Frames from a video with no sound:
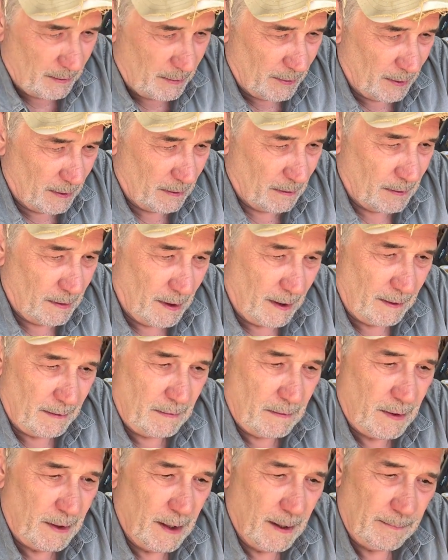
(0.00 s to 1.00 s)
So they
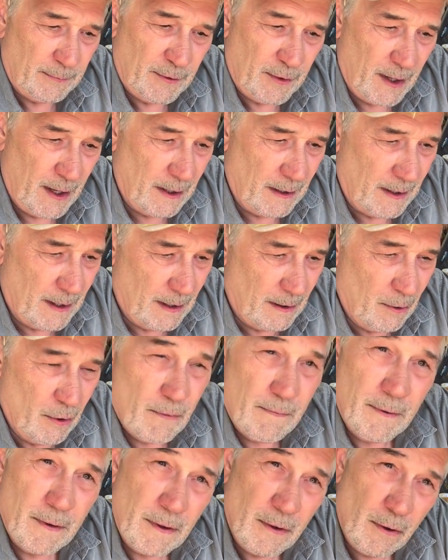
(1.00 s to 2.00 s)
kept saying that
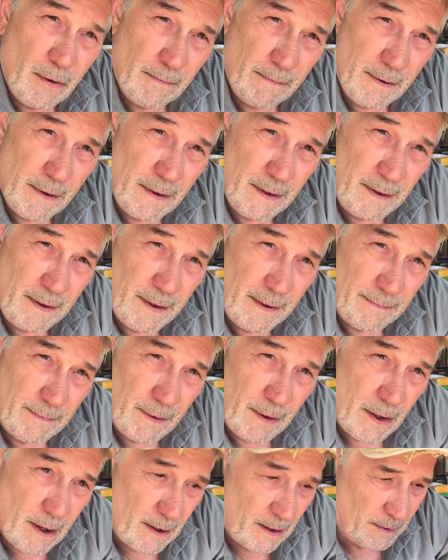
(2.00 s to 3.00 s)
over and over in the
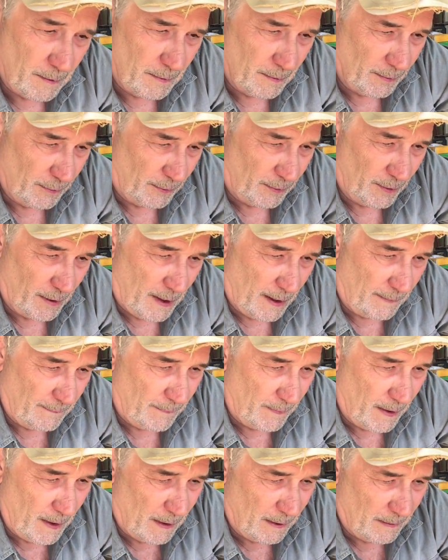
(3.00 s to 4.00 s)
different articles that I
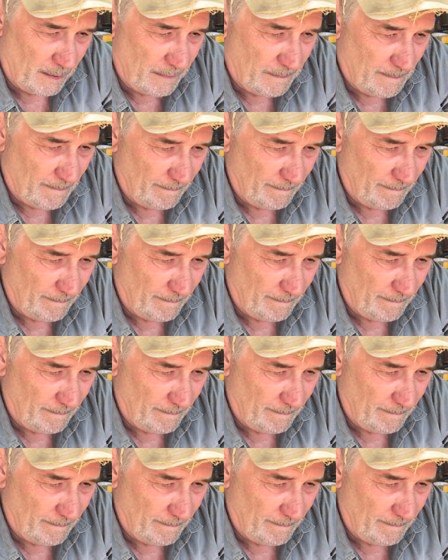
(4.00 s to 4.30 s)
found.